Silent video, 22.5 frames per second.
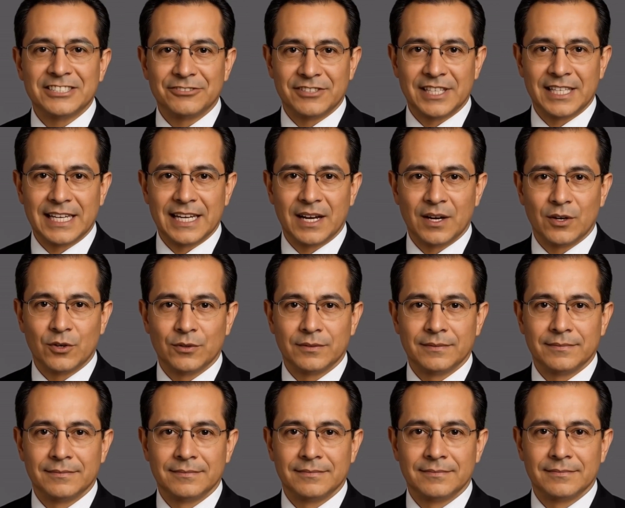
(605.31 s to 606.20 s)
video.
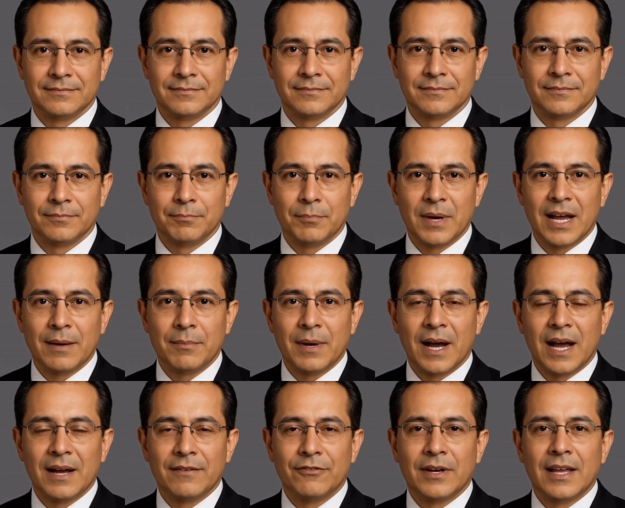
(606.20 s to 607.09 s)

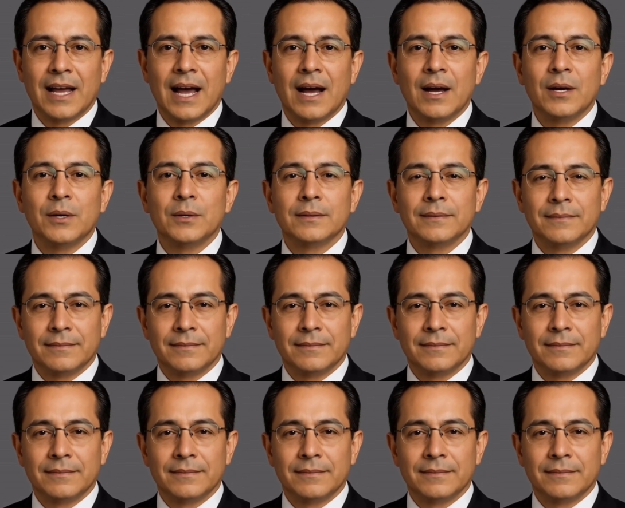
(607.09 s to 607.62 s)
Bye-bye for now.